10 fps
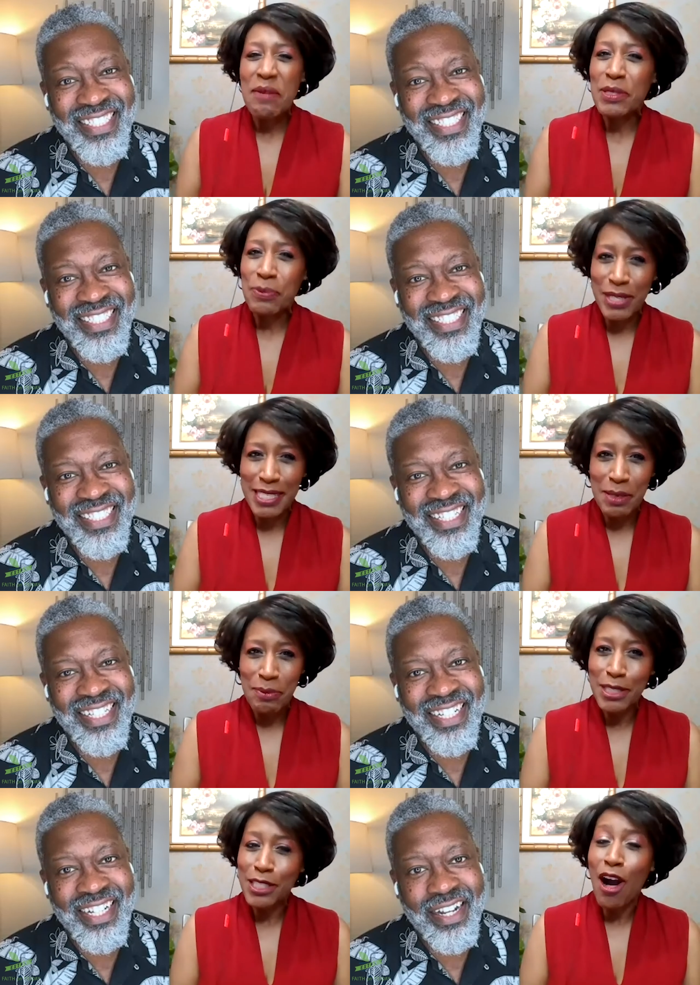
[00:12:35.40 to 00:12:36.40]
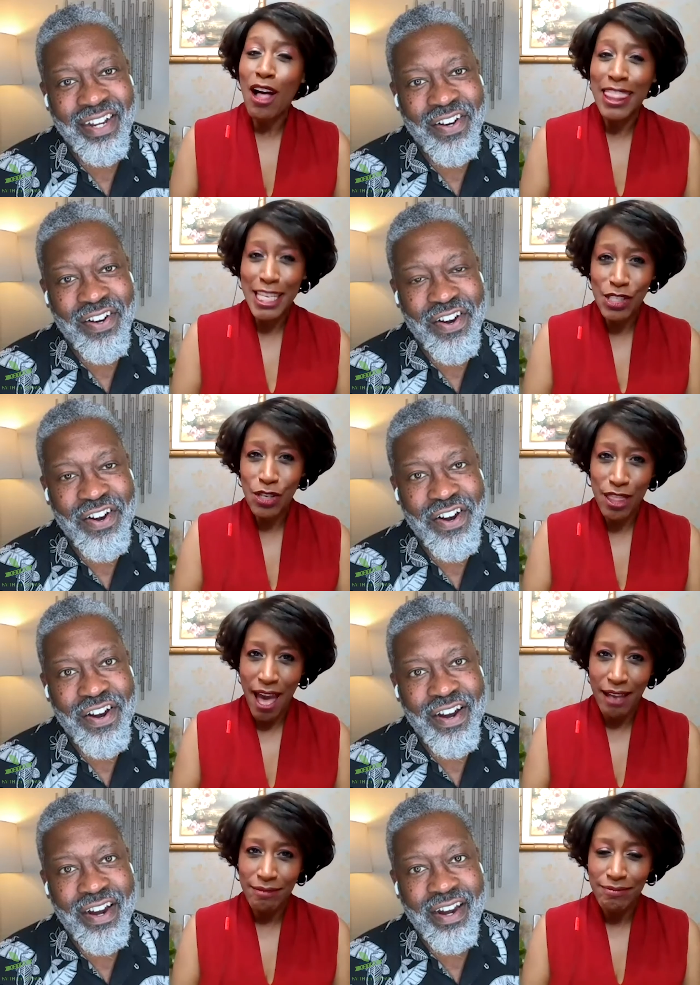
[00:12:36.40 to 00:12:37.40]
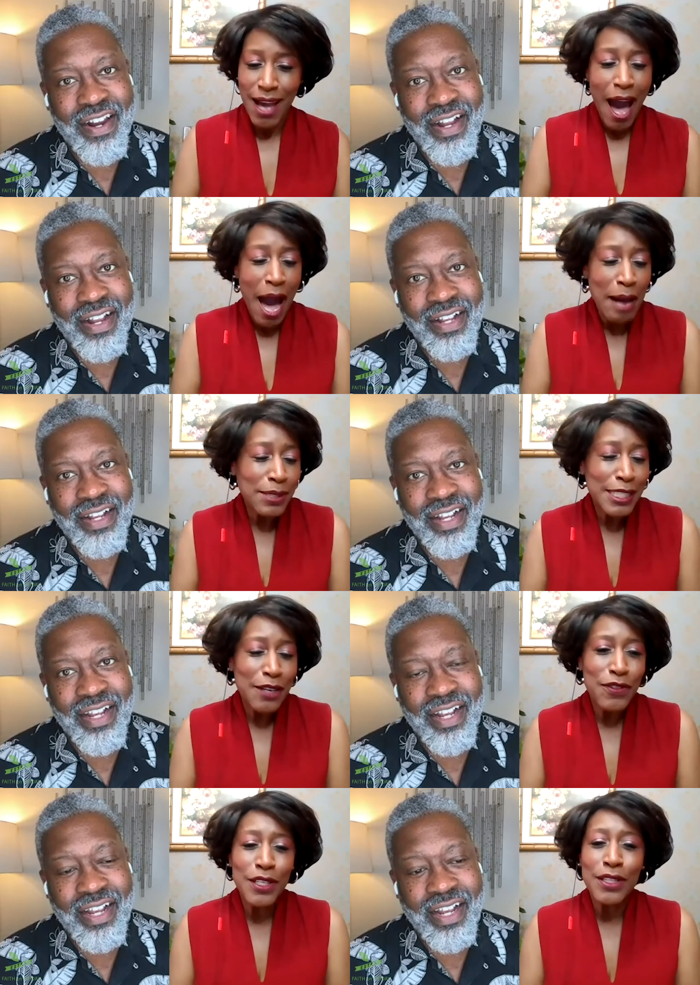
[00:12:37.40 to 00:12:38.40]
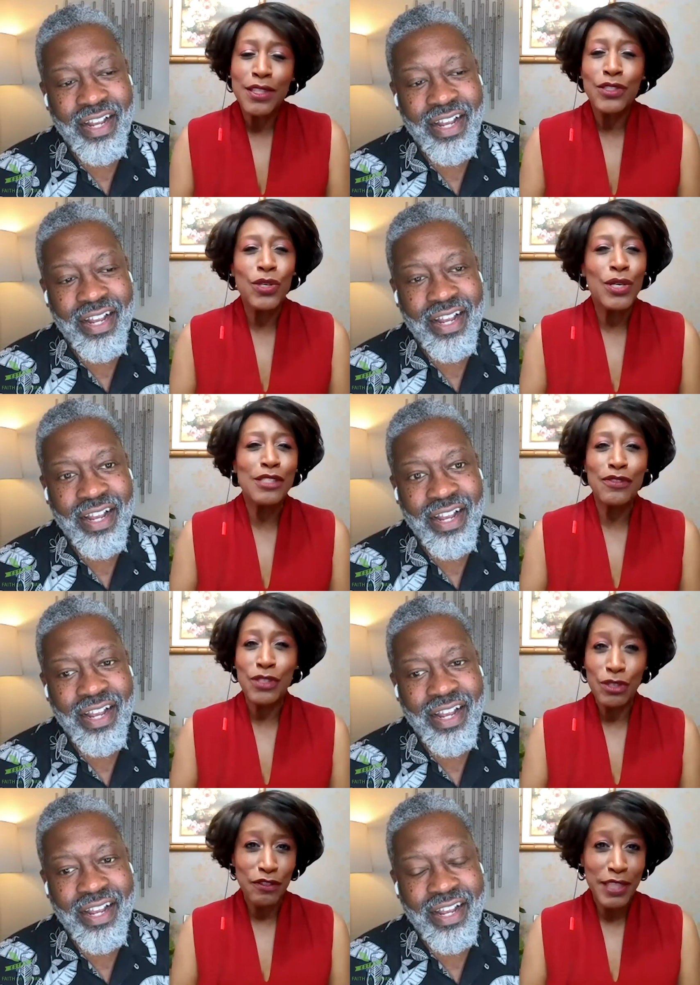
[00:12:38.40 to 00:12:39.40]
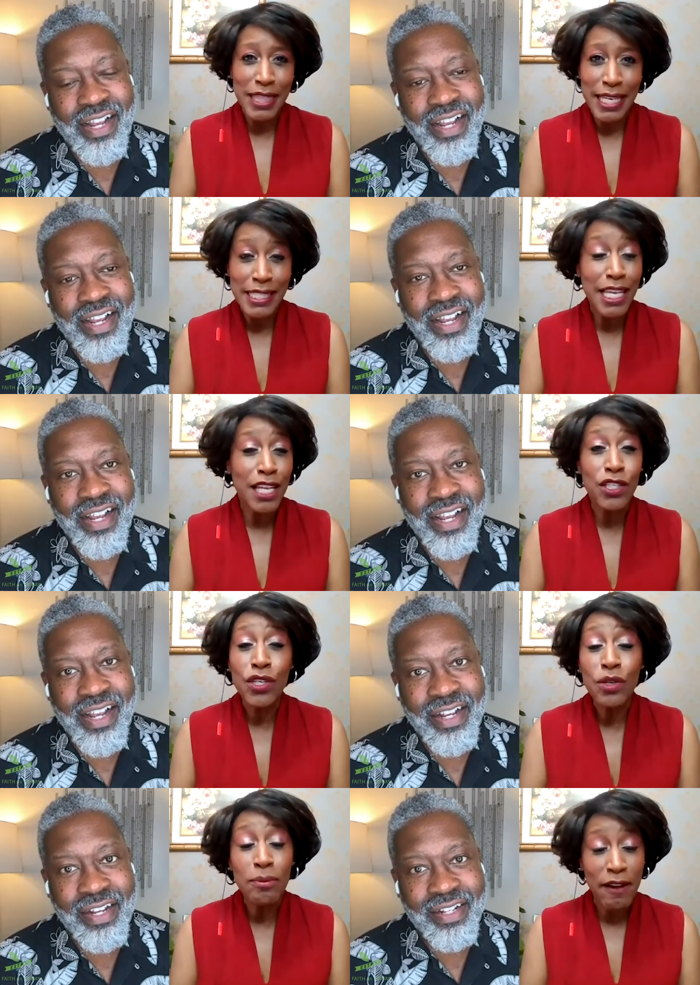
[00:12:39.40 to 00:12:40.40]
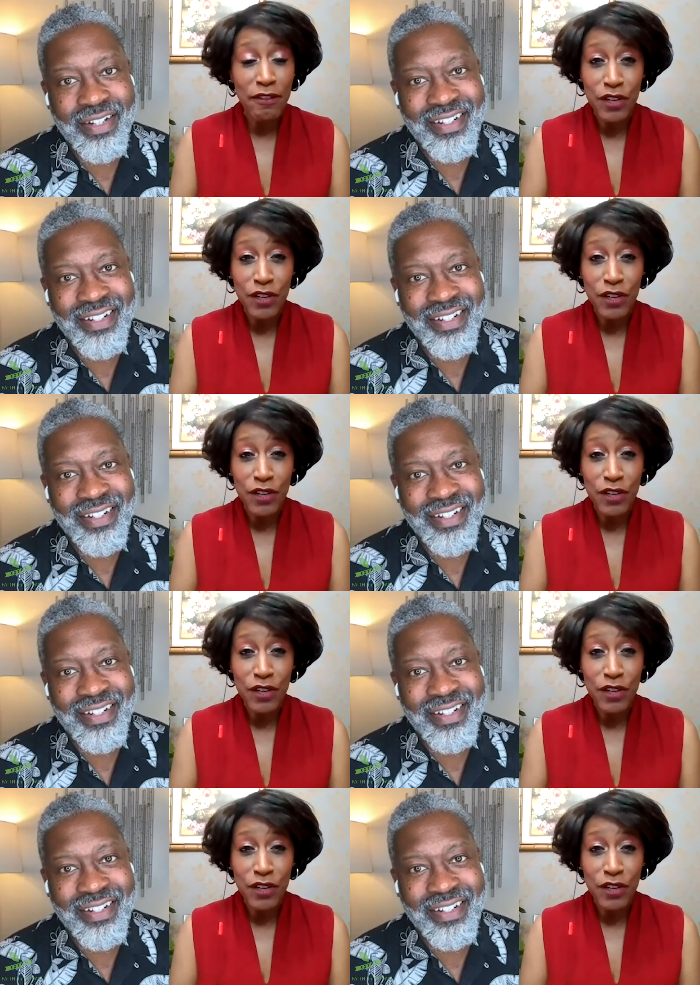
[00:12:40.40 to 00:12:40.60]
Speaker 1: game is pretty simple. It's called This or That. I'm just giving you the choice of two different things. And you,